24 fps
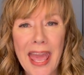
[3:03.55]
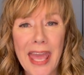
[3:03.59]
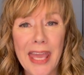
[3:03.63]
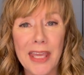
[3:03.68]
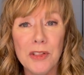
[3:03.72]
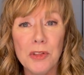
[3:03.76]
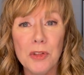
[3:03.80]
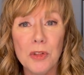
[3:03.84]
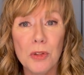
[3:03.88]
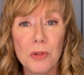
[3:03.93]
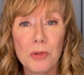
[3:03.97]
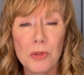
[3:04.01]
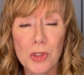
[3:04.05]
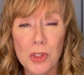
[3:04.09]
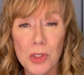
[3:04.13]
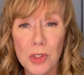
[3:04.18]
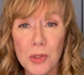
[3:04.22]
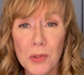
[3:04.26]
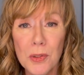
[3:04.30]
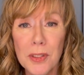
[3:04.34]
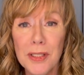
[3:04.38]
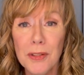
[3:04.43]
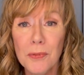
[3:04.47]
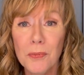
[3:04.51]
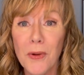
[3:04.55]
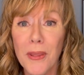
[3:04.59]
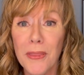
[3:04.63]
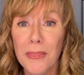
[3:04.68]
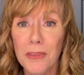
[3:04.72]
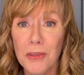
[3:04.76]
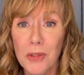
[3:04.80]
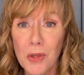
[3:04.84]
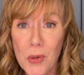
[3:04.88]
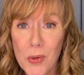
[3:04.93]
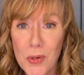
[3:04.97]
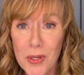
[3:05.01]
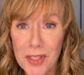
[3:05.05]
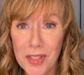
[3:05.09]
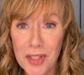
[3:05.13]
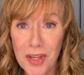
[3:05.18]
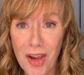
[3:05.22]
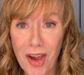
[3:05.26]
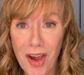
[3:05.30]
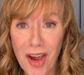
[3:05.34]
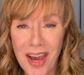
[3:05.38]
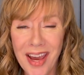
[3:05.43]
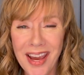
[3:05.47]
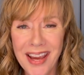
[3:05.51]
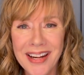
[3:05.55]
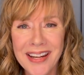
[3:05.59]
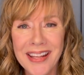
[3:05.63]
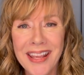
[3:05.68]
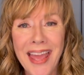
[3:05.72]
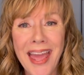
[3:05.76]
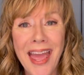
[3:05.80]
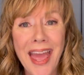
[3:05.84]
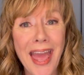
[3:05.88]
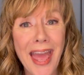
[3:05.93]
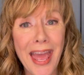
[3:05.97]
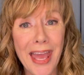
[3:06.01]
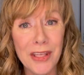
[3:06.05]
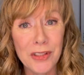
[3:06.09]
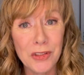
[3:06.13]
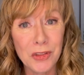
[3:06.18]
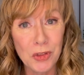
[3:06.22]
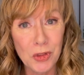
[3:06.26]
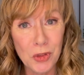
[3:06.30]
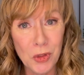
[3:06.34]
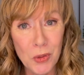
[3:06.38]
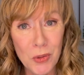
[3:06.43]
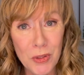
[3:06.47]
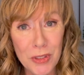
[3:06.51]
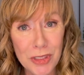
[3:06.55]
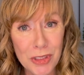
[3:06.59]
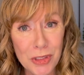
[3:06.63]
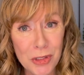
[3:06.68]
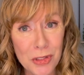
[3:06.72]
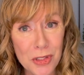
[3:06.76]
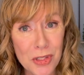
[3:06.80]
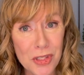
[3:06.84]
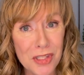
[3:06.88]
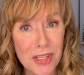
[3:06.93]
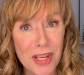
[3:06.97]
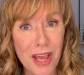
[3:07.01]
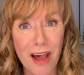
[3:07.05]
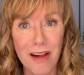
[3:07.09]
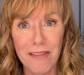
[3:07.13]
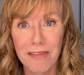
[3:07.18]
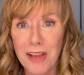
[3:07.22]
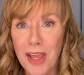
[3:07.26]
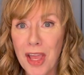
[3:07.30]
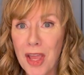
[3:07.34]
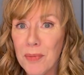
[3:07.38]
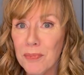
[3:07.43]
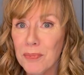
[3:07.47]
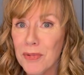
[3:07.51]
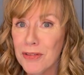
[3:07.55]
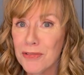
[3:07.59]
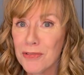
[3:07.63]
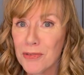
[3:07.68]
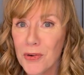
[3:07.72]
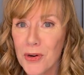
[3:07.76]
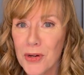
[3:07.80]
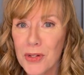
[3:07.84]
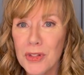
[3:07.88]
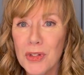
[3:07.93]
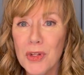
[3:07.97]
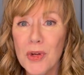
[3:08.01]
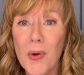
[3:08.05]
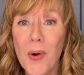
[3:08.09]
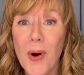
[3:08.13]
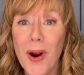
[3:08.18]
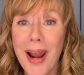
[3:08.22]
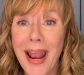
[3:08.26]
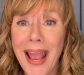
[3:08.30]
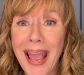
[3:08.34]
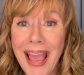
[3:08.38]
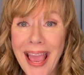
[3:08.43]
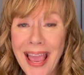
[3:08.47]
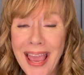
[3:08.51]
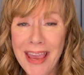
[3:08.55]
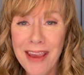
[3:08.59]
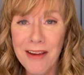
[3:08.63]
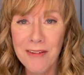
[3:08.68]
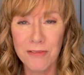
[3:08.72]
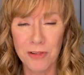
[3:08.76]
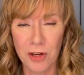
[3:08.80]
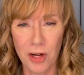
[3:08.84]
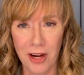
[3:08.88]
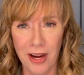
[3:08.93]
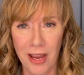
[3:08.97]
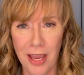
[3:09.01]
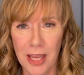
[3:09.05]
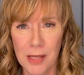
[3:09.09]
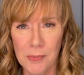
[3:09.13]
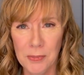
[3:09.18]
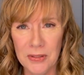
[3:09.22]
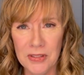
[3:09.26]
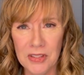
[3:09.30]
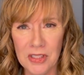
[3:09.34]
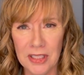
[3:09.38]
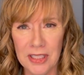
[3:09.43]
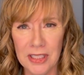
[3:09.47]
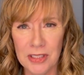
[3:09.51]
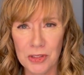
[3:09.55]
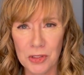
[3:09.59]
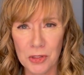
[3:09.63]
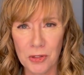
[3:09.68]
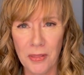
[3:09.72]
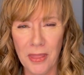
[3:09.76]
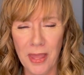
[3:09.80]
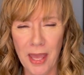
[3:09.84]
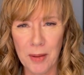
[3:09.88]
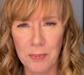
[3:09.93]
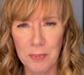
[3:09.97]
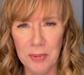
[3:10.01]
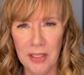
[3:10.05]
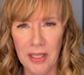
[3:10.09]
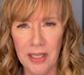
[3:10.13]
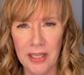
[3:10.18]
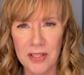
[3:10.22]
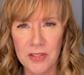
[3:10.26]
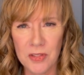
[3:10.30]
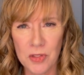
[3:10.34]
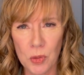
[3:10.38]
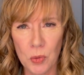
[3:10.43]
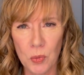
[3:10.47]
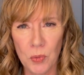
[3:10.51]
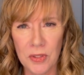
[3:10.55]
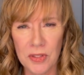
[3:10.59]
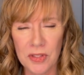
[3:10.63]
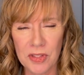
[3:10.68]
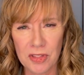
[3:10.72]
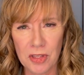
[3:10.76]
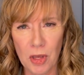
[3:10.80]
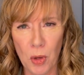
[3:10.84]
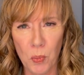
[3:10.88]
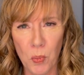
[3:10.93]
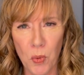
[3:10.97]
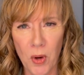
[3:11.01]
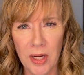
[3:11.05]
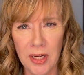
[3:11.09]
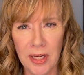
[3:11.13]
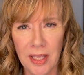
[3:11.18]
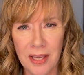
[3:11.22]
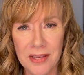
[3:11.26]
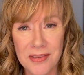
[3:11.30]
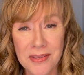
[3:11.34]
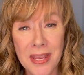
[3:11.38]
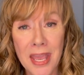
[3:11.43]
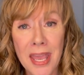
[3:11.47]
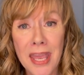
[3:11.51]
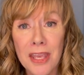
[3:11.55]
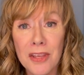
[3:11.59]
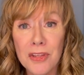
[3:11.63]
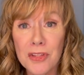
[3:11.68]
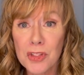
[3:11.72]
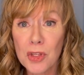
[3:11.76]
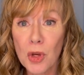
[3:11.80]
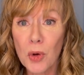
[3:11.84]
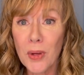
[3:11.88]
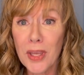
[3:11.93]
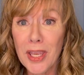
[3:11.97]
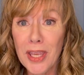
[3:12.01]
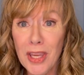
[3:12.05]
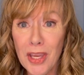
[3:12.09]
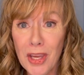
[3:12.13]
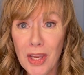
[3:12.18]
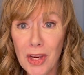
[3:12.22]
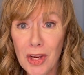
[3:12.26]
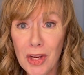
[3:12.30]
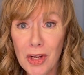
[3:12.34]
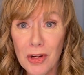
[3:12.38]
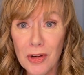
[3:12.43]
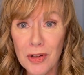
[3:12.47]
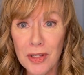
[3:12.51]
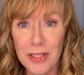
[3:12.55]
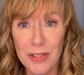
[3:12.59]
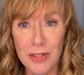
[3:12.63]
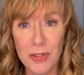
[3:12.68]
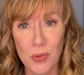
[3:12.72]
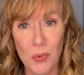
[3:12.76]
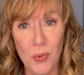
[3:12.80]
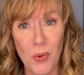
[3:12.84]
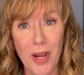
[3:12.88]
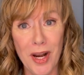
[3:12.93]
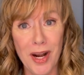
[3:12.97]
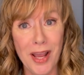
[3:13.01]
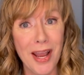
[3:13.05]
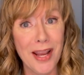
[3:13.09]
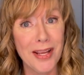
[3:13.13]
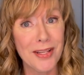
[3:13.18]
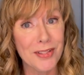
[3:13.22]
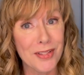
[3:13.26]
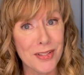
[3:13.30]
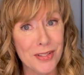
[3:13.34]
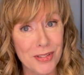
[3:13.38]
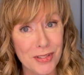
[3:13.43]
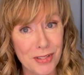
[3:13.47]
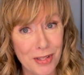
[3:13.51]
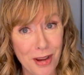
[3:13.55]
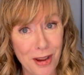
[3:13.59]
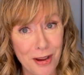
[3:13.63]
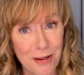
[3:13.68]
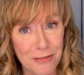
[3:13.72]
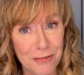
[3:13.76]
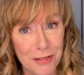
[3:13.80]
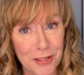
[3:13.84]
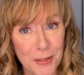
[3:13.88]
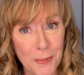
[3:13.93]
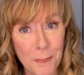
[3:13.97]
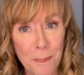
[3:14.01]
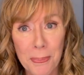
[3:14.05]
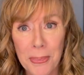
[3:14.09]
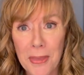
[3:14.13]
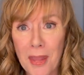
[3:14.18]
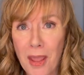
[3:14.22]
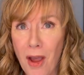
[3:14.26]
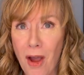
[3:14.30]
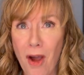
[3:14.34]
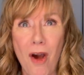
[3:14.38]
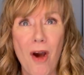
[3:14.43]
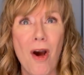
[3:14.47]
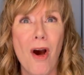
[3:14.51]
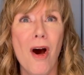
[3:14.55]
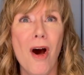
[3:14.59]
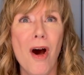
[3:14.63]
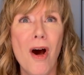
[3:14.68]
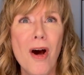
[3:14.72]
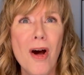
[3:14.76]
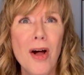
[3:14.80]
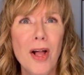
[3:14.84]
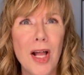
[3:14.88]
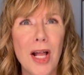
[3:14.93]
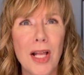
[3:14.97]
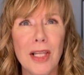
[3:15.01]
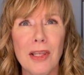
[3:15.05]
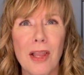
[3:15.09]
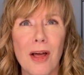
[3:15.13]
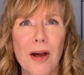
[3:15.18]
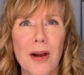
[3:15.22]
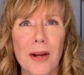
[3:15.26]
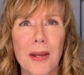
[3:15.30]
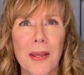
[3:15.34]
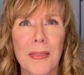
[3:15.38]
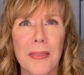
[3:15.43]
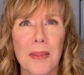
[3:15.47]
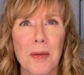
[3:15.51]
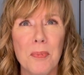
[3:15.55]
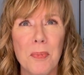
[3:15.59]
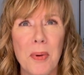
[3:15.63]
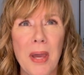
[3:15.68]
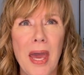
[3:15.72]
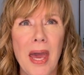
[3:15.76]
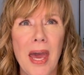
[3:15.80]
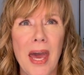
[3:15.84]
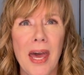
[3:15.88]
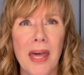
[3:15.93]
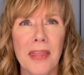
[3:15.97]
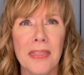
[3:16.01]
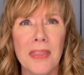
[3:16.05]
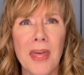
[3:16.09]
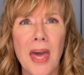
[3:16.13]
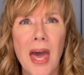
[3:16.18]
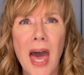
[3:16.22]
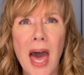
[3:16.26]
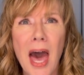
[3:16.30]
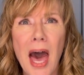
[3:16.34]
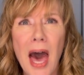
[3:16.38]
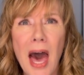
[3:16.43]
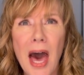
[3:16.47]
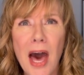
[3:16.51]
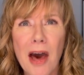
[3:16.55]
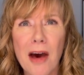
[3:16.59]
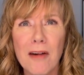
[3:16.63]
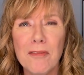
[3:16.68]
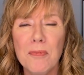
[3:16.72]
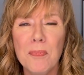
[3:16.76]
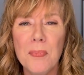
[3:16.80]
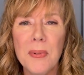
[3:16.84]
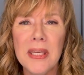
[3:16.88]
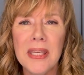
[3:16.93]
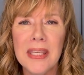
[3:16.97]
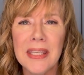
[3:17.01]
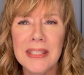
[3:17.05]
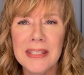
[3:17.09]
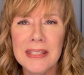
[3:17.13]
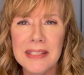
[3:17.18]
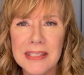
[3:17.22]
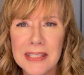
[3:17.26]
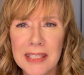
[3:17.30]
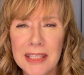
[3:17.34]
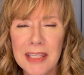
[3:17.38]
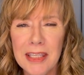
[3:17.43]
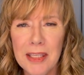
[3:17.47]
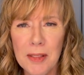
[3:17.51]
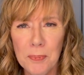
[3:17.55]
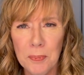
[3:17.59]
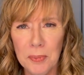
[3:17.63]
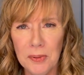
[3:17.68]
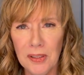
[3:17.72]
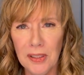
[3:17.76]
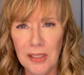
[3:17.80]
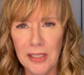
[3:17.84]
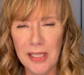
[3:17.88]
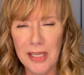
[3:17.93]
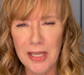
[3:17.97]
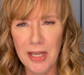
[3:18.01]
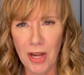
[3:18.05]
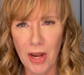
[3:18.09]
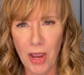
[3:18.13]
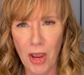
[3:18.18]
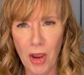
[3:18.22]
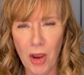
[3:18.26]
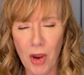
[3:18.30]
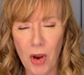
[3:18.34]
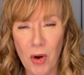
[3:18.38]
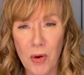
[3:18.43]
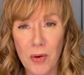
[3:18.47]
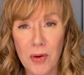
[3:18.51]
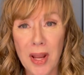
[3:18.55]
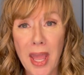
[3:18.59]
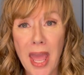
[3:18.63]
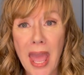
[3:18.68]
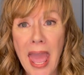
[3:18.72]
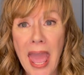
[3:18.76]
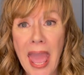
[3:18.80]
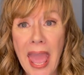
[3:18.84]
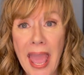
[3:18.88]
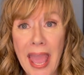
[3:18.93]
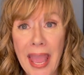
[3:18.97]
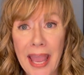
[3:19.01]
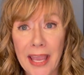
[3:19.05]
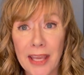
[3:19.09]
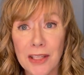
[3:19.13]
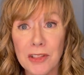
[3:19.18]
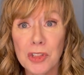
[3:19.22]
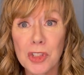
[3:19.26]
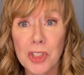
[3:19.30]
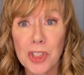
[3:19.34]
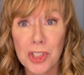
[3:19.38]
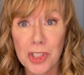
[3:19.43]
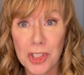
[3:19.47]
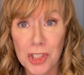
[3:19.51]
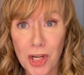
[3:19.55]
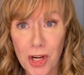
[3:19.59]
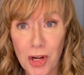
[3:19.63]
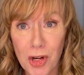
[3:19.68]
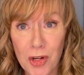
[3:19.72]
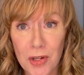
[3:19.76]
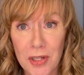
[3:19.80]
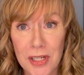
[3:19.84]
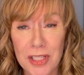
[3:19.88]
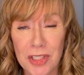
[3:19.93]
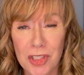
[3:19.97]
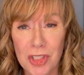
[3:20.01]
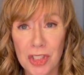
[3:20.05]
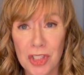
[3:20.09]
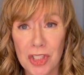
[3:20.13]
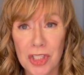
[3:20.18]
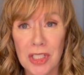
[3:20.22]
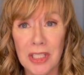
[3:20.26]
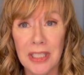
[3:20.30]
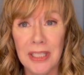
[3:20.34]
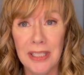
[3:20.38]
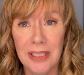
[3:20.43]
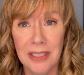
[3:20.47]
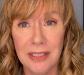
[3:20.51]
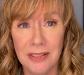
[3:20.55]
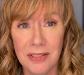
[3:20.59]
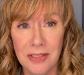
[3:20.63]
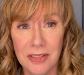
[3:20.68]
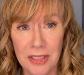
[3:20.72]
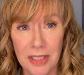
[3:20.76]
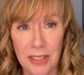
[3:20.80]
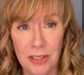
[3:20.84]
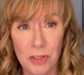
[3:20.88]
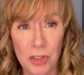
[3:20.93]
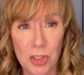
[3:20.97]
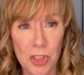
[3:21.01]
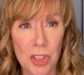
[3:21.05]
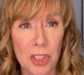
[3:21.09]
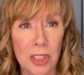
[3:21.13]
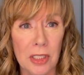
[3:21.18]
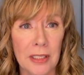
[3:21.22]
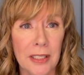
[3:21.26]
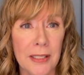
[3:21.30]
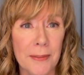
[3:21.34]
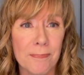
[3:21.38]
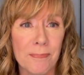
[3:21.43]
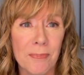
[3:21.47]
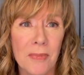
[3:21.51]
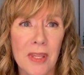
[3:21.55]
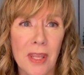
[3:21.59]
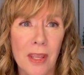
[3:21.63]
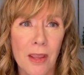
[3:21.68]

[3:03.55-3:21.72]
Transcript: And you do it with you and God and you and yourself before you are ever able to enter that place with someone else. So here is what I discovered all along the path of being deeply known and cherished intentionally.